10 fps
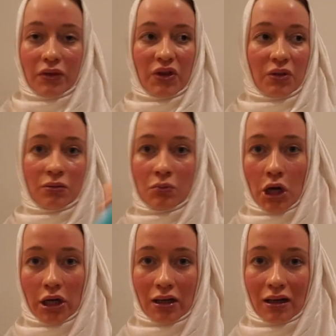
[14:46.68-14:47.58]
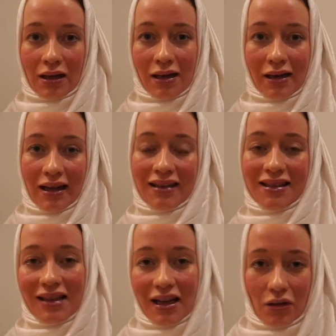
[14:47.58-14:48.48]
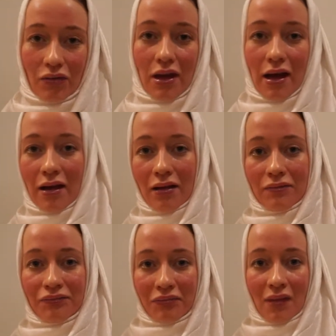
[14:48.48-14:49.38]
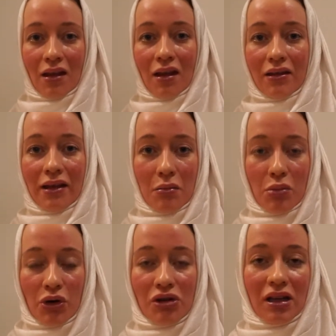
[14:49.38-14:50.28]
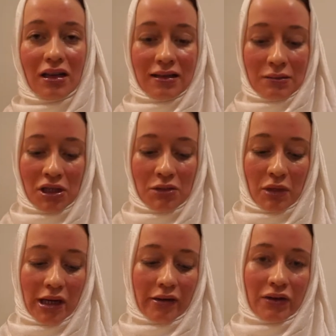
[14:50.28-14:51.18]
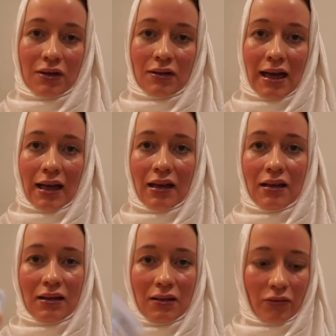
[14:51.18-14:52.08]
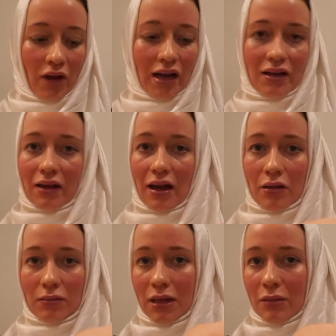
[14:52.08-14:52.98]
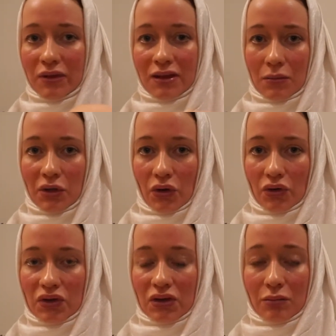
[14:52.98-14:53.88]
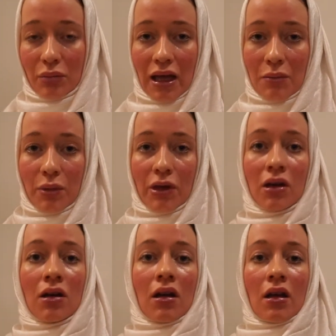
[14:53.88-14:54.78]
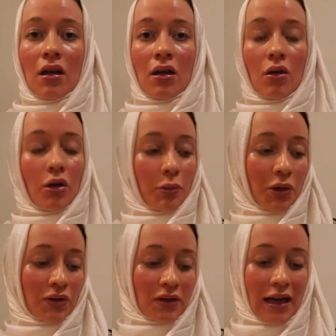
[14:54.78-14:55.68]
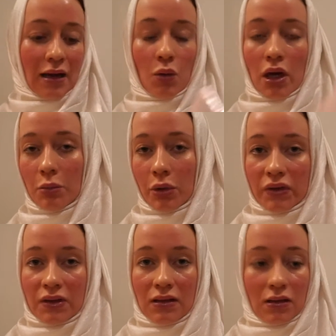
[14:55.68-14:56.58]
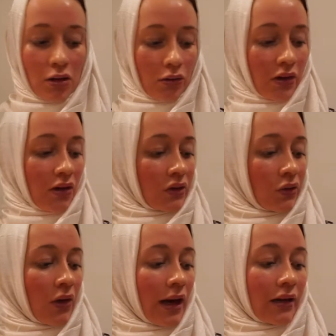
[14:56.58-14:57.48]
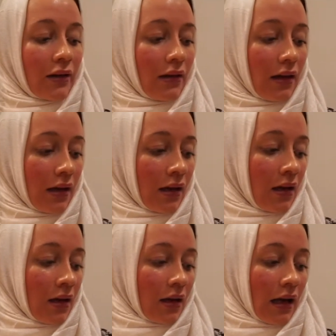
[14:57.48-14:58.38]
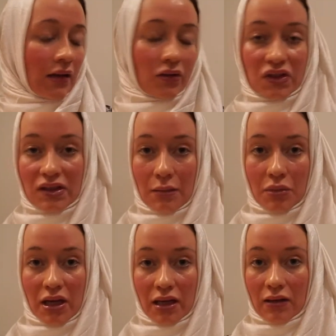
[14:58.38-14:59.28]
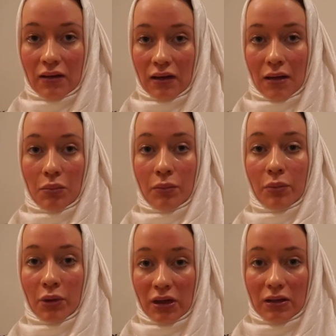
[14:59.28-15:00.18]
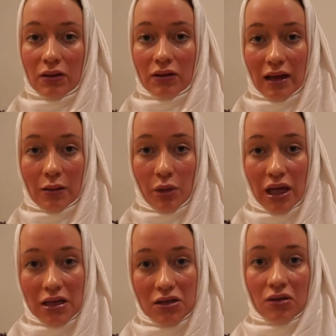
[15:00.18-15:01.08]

to mark inside of the book, it's much better to like write down maybe some notes on a paper, or put like one post-it note and just write the kind of subject and put it on that page